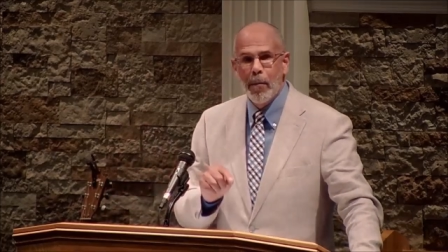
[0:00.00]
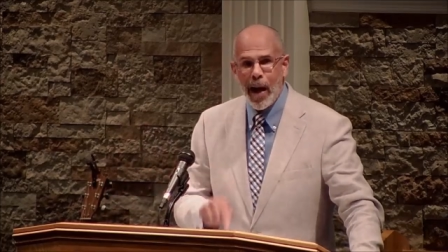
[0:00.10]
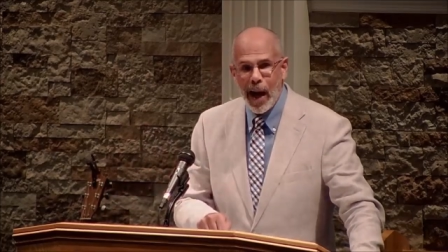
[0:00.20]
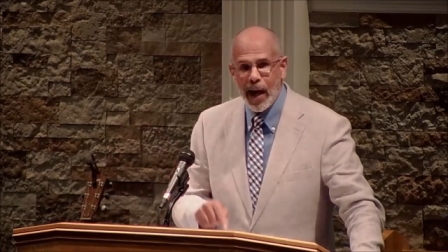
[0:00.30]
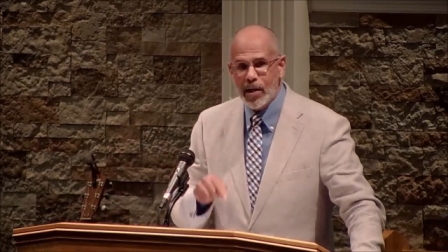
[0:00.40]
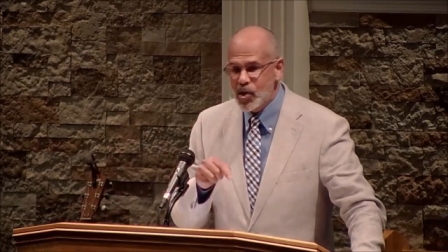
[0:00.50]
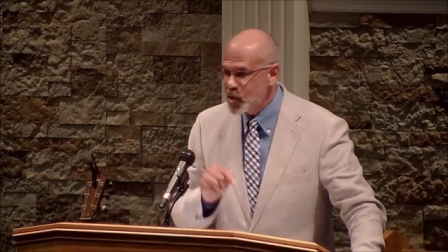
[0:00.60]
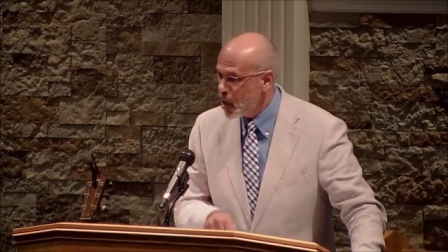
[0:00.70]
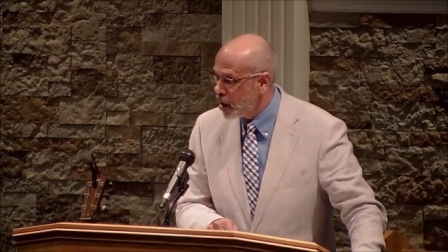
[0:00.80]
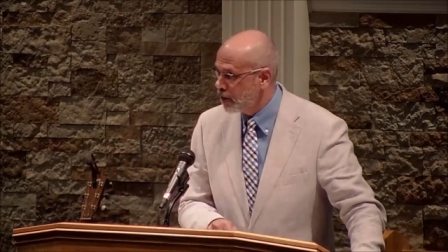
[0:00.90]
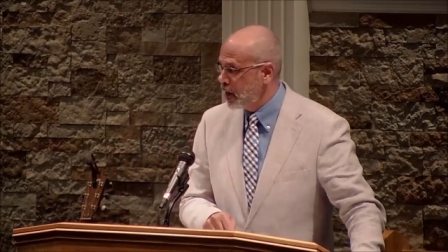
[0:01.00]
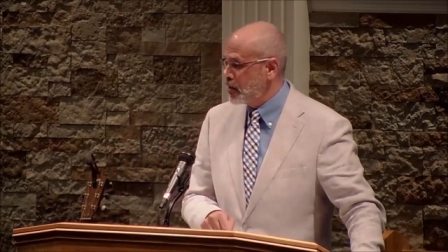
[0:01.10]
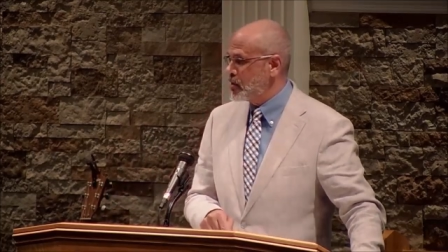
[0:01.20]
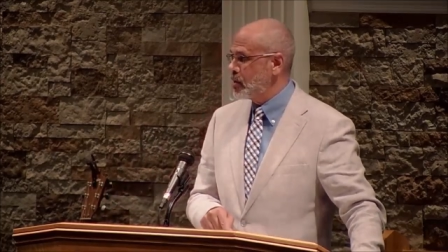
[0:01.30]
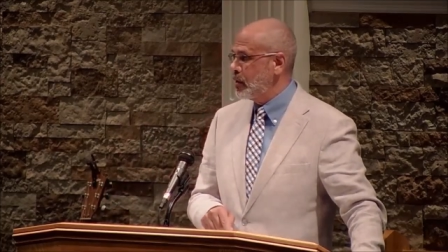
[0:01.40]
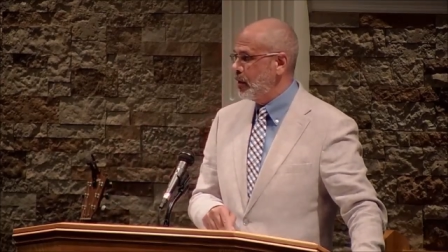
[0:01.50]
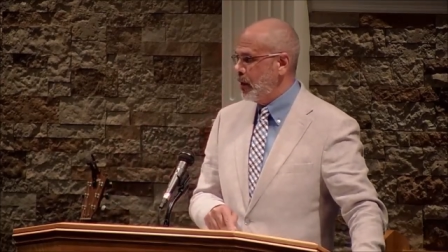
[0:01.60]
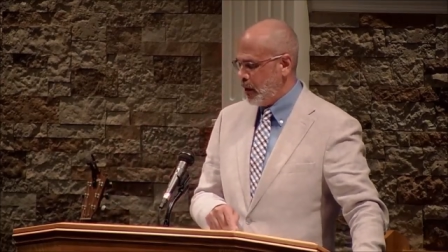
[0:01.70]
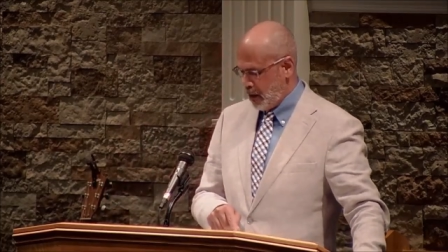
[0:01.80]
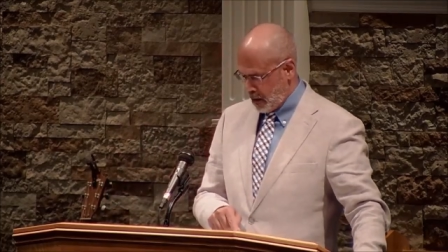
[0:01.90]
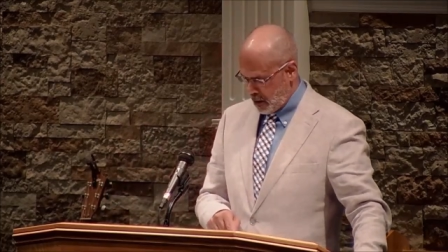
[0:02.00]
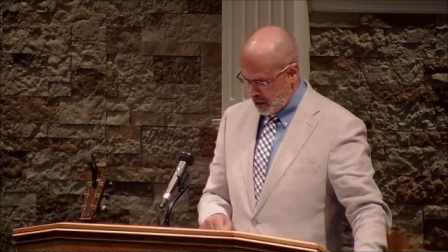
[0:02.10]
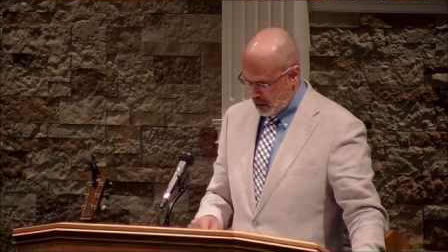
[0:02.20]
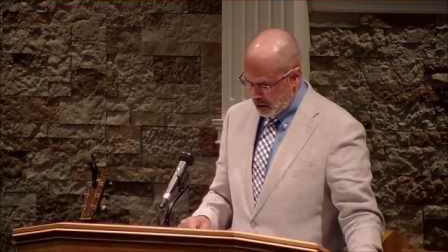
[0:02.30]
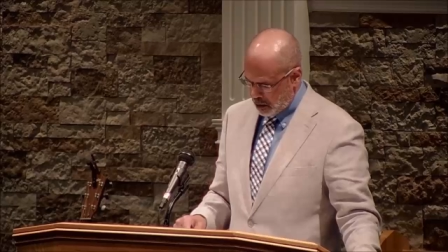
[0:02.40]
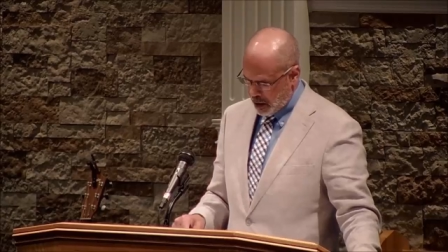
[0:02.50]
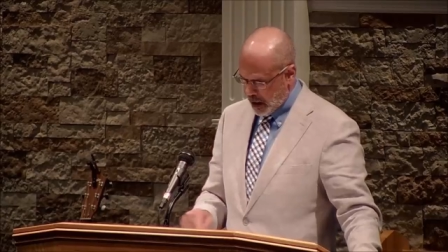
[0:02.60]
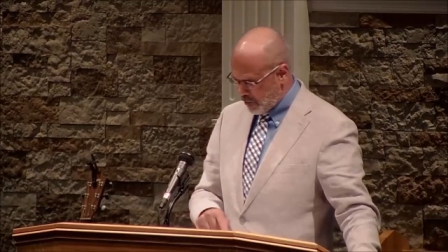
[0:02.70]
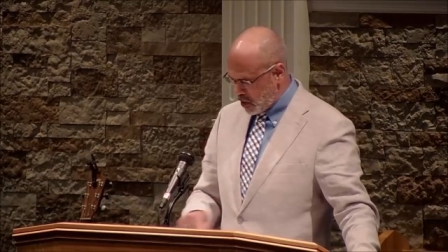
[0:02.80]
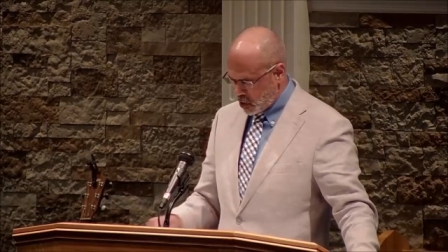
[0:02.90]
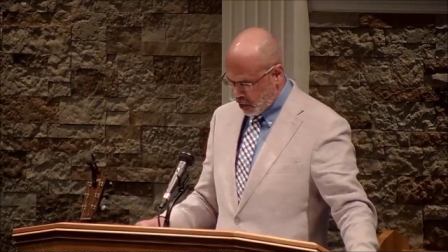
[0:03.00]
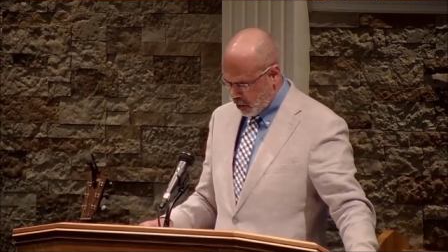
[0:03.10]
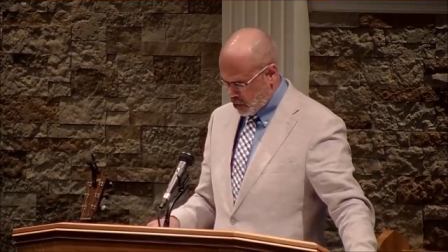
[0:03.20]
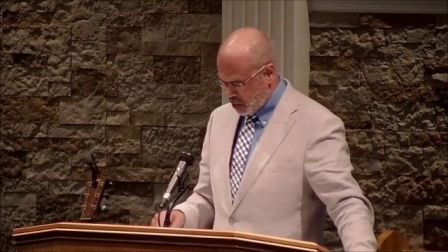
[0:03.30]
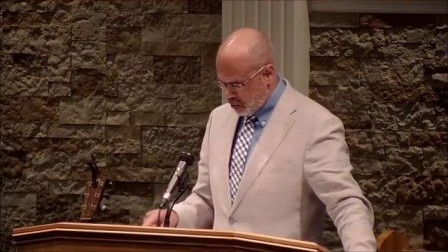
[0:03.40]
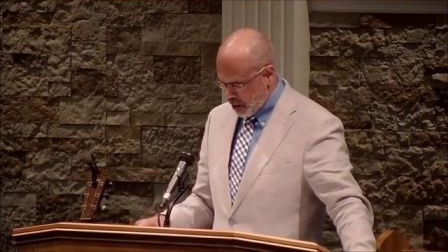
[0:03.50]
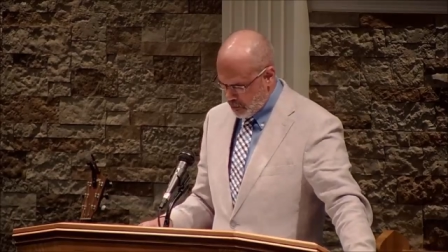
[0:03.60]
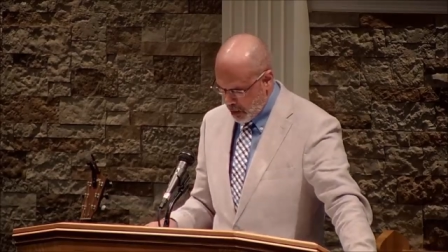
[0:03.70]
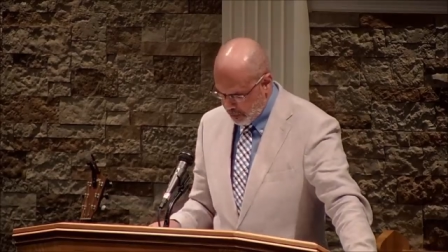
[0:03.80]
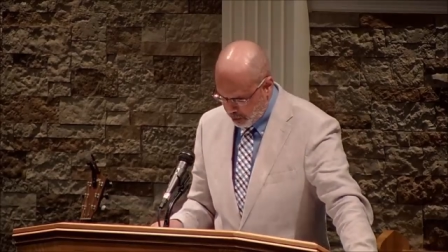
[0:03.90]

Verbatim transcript: my servants. Every church should remember